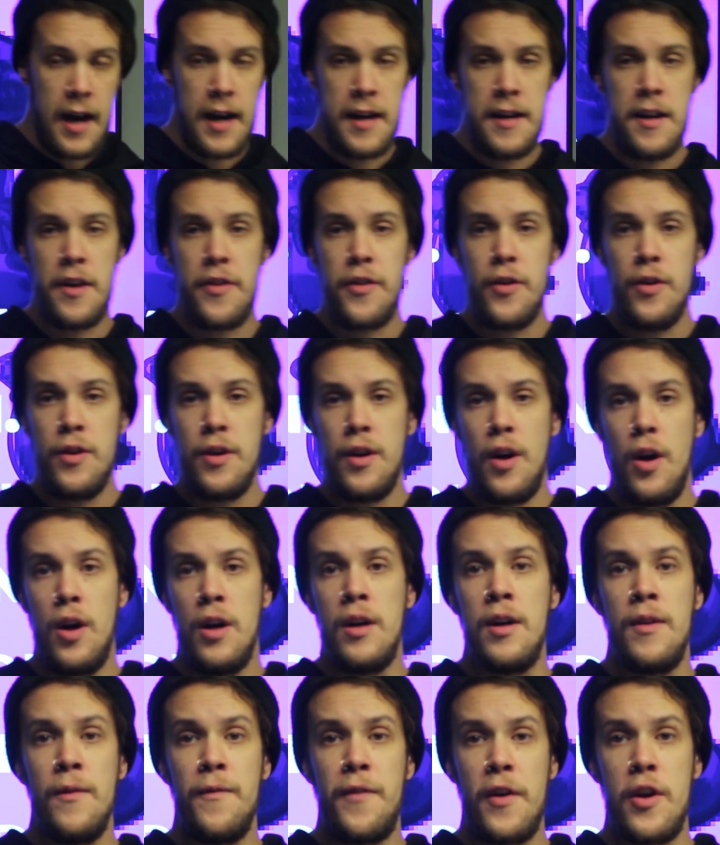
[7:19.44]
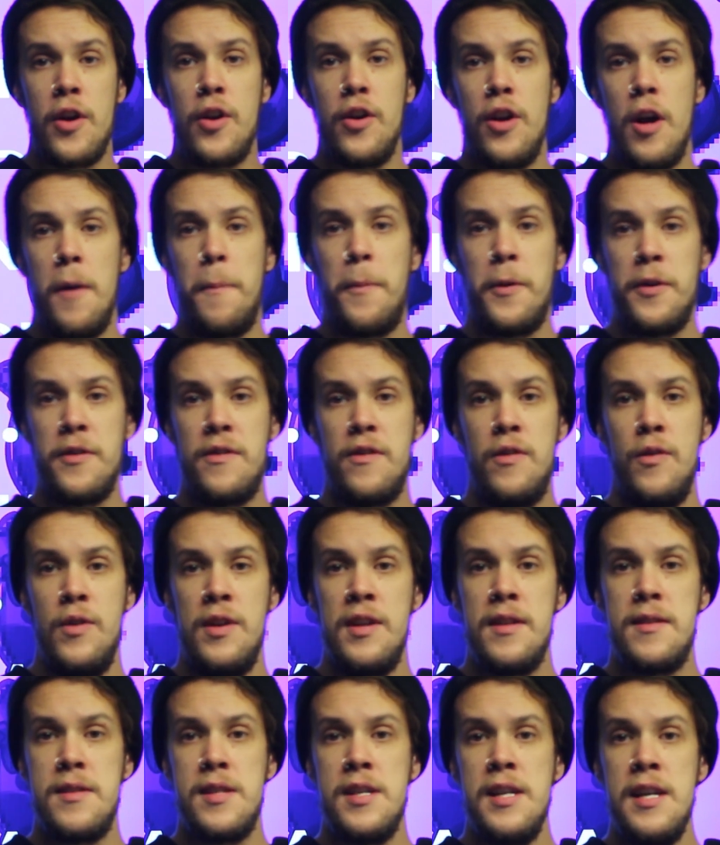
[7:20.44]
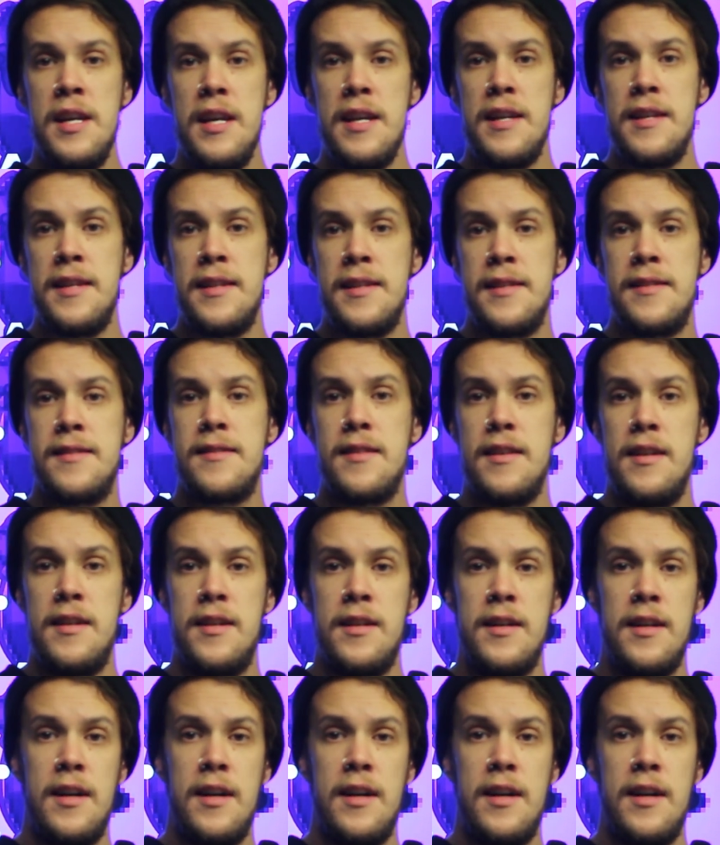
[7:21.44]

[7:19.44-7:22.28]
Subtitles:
Another very good opportunity is